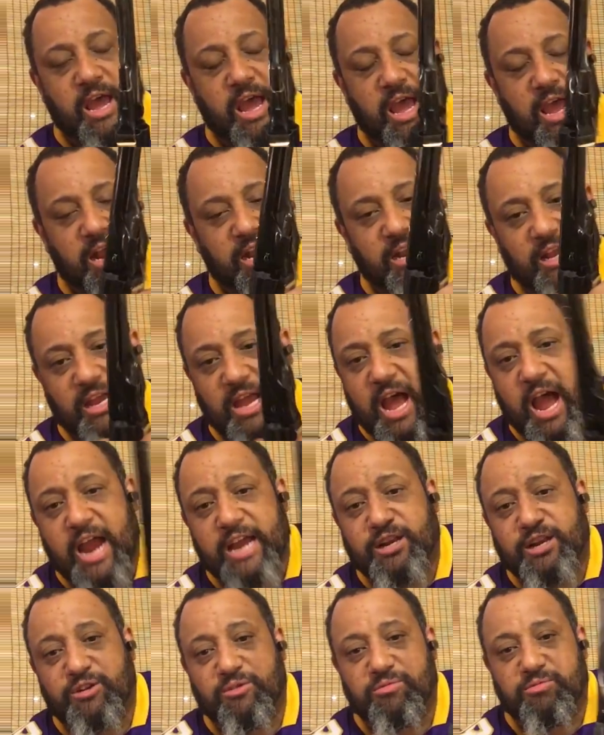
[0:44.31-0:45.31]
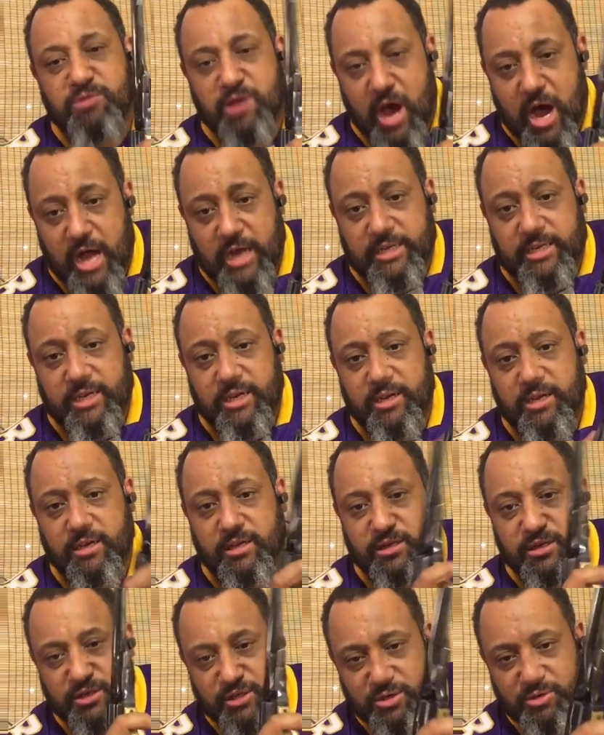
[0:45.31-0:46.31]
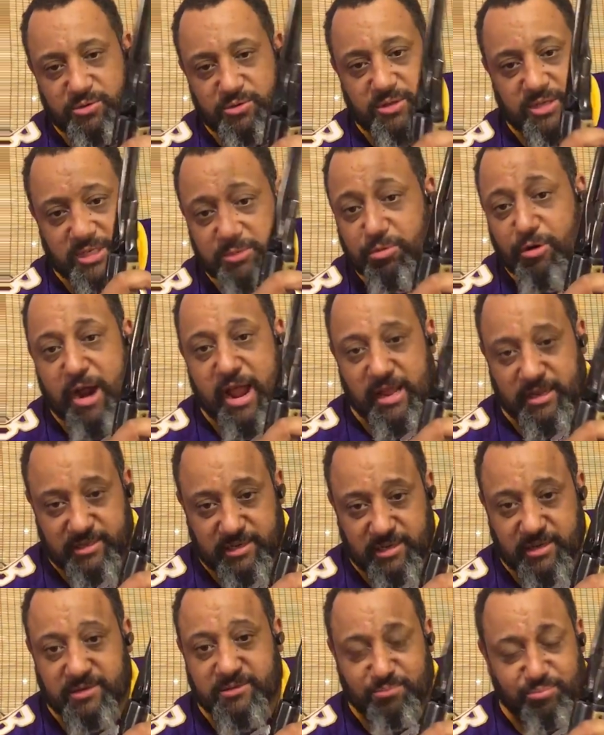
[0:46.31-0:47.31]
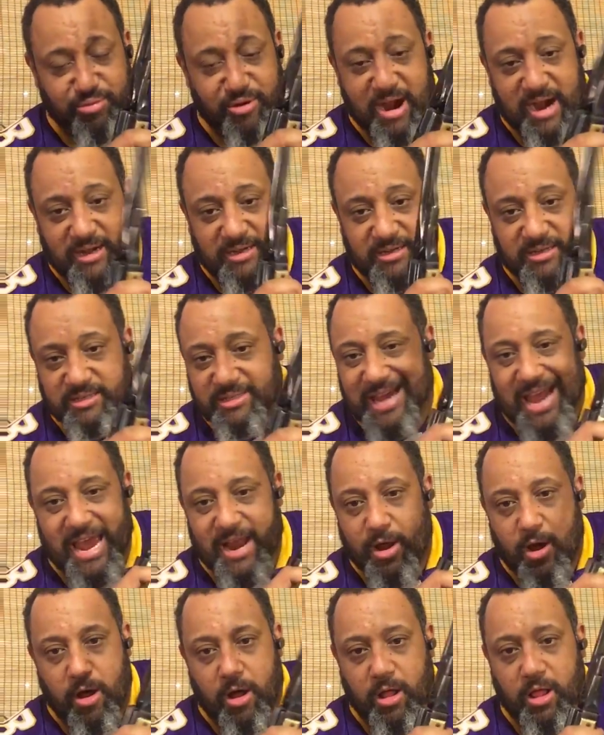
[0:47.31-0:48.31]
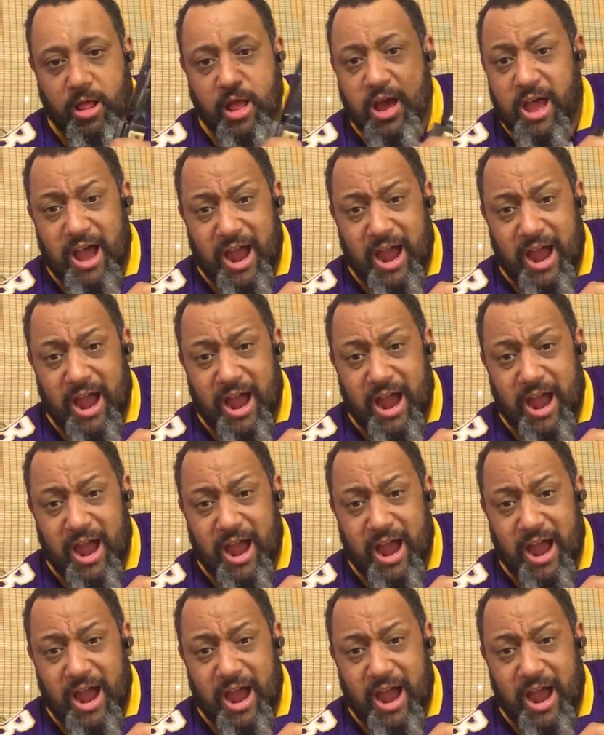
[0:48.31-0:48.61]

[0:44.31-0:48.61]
And I do not do this practice at all.